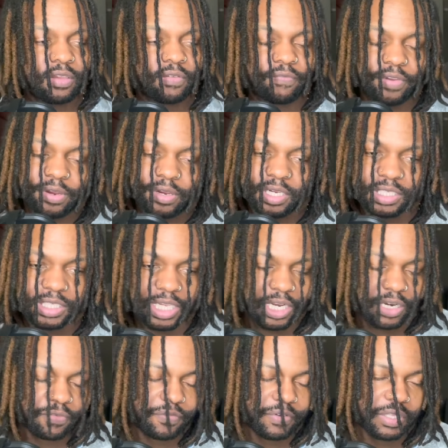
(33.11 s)
Very
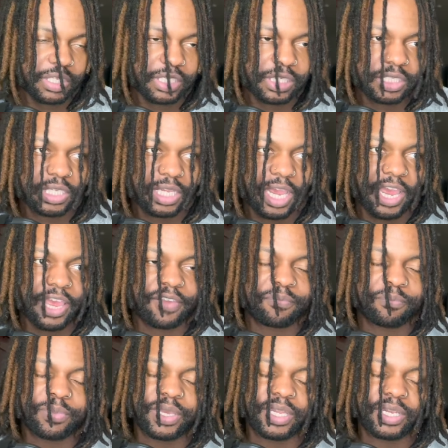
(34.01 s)
excited for this. They
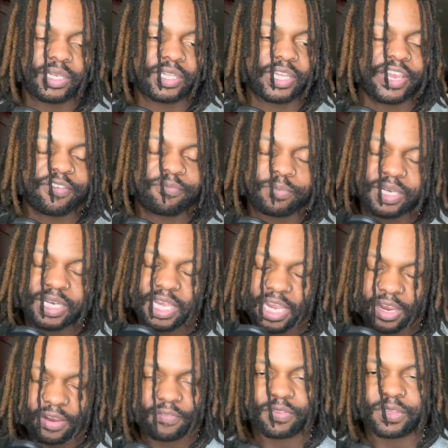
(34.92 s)
have been
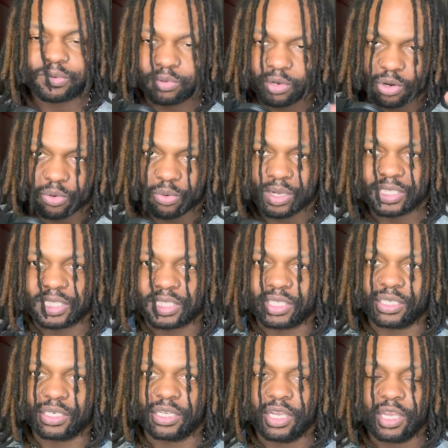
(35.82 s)
heavily
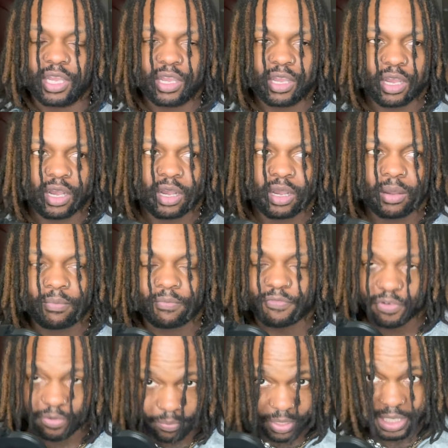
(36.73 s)
requested
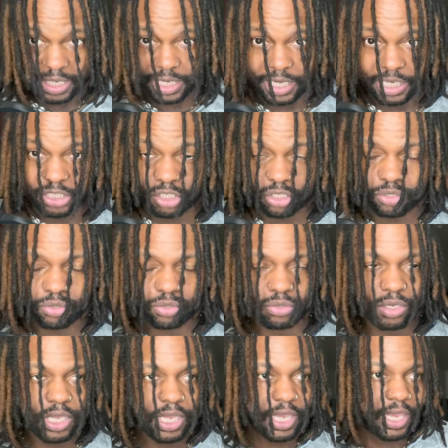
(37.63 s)
for me to get to,